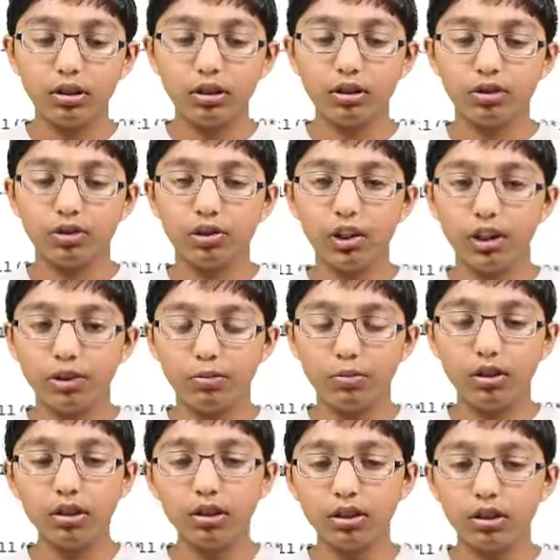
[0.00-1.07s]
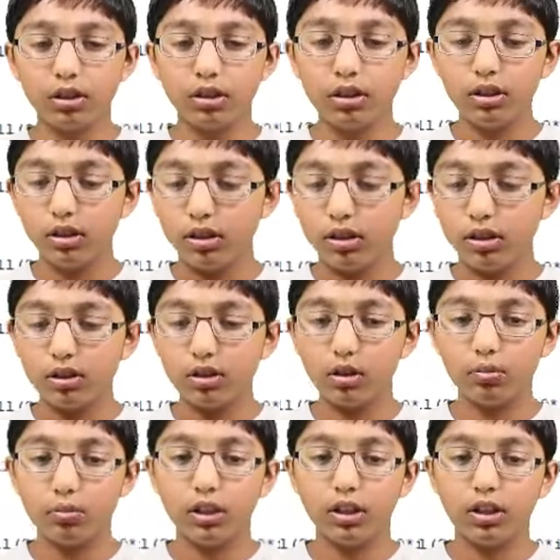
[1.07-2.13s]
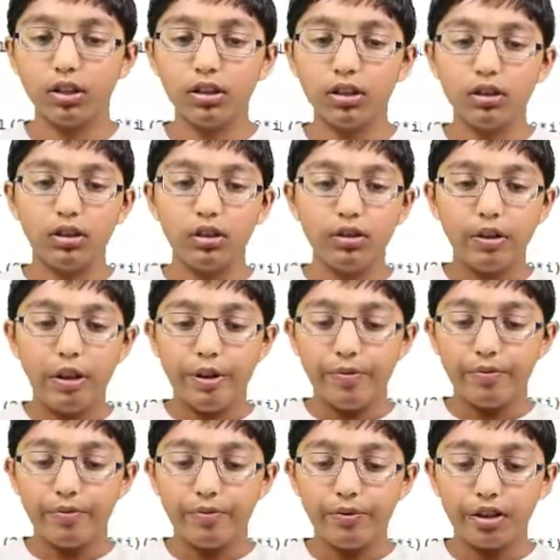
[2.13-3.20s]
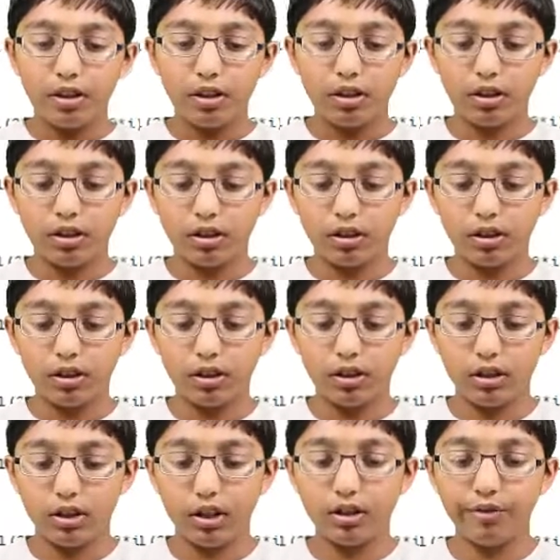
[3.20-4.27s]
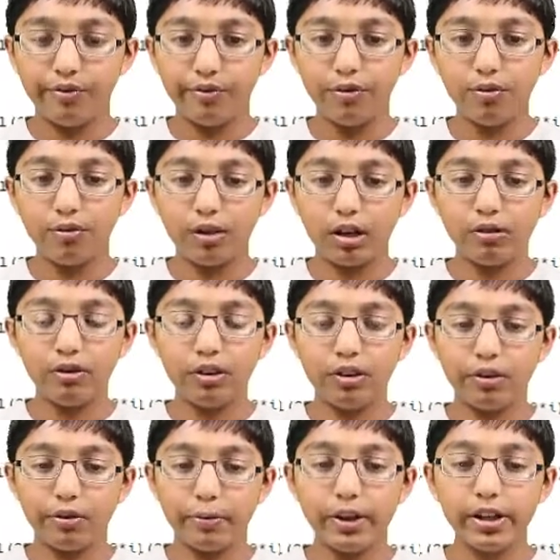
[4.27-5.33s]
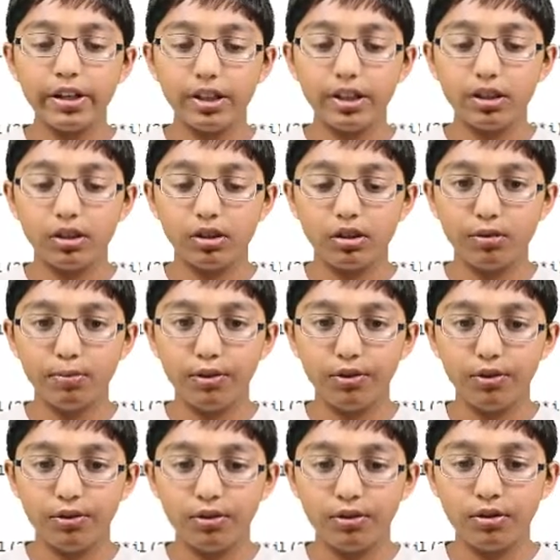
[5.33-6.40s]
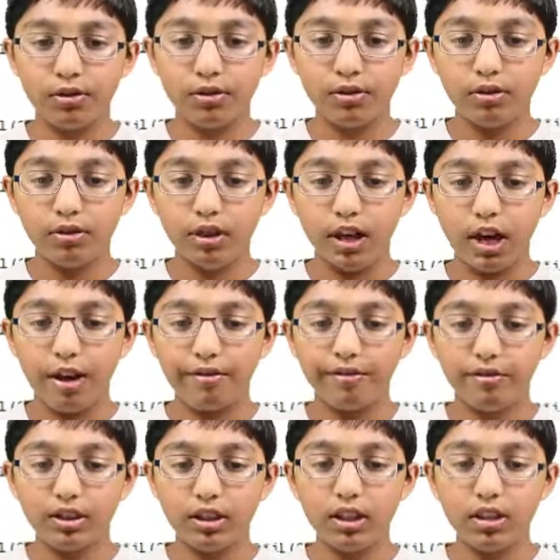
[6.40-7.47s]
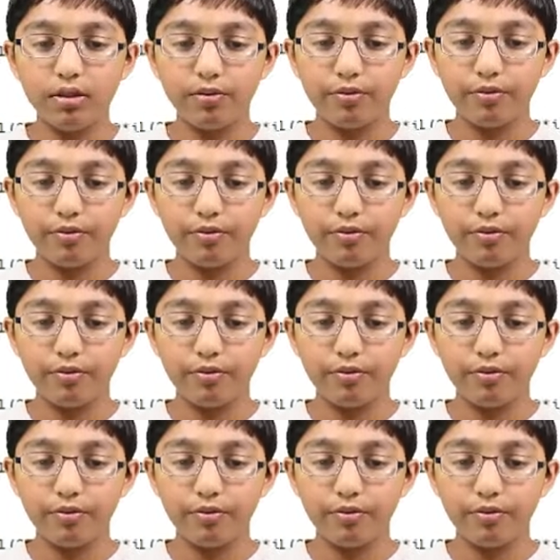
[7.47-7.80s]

close quotation marks, comma, and I'm going to set the foreground, the writing, to blue, fg,